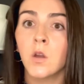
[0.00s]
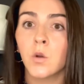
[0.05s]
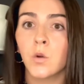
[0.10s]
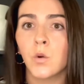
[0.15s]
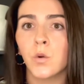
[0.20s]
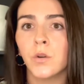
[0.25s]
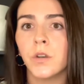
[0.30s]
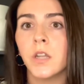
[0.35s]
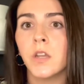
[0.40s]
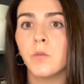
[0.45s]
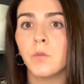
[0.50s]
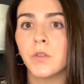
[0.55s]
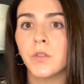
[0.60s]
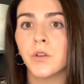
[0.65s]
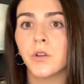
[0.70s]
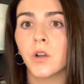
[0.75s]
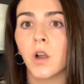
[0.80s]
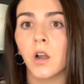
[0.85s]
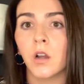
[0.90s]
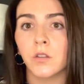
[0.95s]
Coordinate with
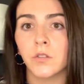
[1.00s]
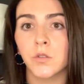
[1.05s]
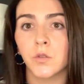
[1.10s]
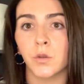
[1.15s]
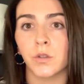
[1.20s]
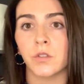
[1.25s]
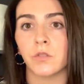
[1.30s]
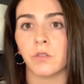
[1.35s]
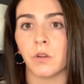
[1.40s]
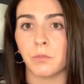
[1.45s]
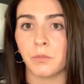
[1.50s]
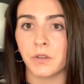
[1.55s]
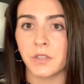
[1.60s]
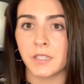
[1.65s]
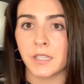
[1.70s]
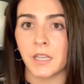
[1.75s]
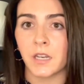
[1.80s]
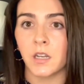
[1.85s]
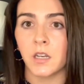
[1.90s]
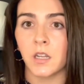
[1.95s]
your Karl Storz
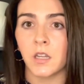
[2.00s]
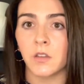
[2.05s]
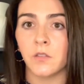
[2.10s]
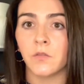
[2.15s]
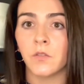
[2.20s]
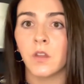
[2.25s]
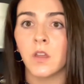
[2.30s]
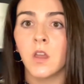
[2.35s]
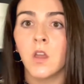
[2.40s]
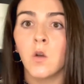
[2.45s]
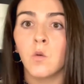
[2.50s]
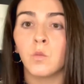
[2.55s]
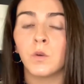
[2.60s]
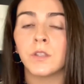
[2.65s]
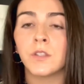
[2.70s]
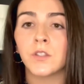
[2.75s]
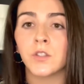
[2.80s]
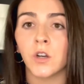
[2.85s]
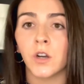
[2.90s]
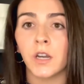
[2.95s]
representative when
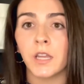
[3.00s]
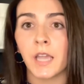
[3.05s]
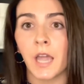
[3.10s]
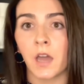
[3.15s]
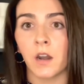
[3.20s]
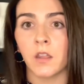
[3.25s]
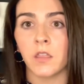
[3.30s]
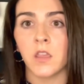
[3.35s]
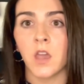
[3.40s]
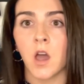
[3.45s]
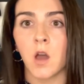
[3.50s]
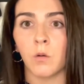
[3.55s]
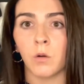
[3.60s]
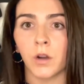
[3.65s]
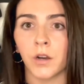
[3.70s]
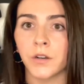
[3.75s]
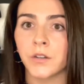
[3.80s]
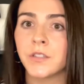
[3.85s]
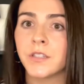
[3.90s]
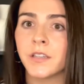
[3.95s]
starting out in the
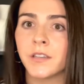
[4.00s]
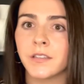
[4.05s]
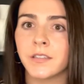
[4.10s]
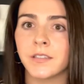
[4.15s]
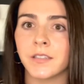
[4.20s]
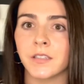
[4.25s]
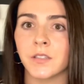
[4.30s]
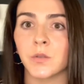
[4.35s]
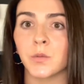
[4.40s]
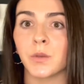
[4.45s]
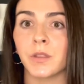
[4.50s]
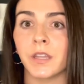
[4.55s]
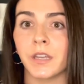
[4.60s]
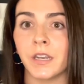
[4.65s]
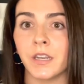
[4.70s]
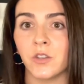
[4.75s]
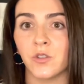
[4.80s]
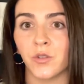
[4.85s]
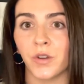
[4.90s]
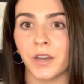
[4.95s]
OR to assist with
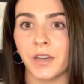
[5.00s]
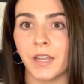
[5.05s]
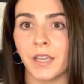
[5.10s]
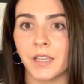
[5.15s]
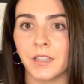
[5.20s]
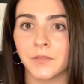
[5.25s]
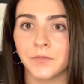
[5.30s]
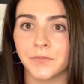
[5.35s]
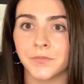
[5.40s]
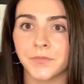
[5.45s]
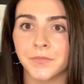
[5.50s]
any training.